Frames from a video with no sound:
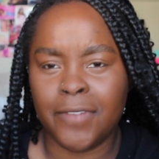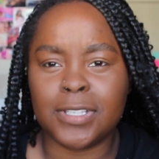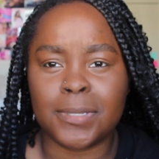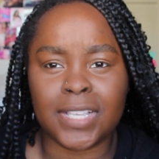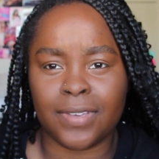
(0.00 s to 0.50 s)

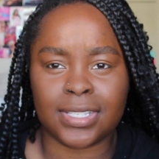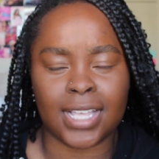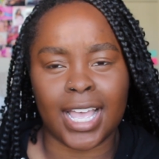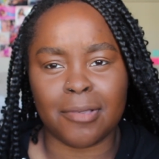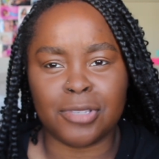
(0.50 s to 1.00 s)
specific
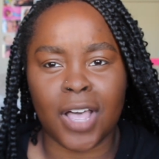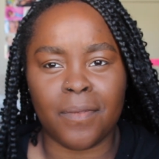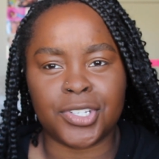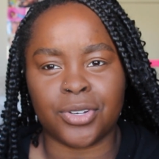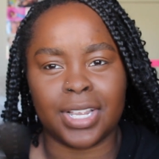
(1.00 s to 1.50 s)
time slot
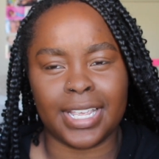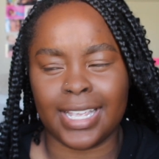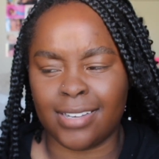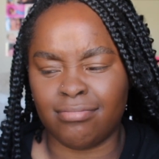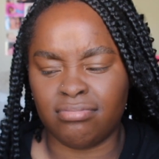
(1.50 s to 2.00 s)
that you're
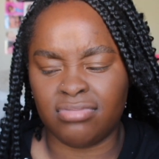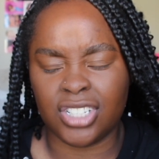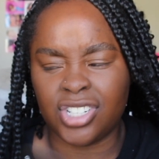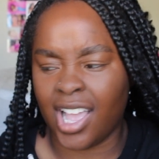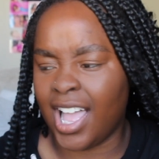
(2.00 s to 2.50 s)
in the
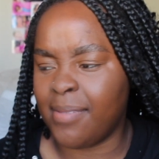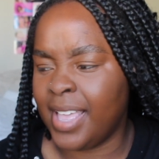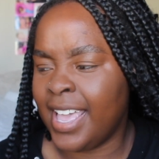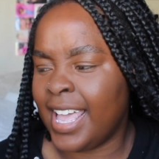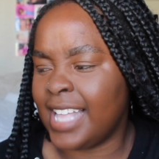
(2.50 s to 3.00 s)
job.
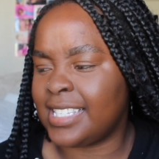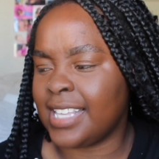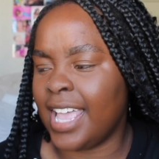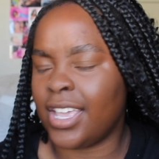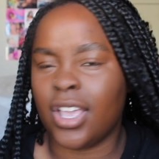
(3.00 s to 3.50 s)
It's
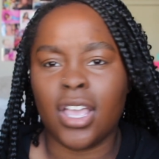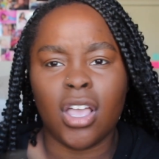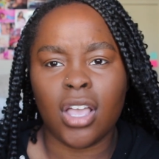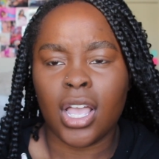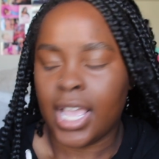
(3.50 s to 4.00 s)
like,
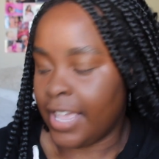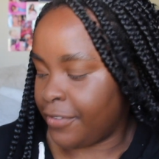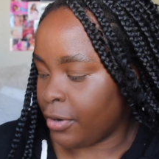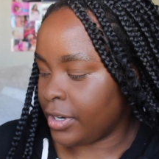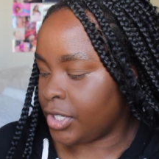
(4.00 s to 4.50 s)
if
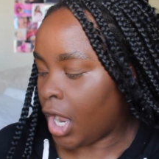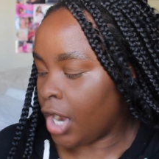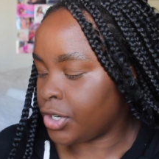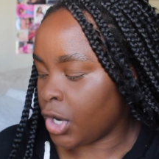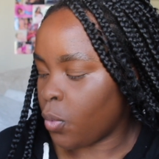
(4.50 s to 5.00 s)
you're a
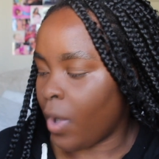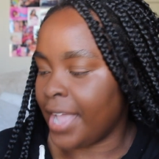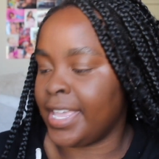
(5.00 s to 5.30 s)
doctor, why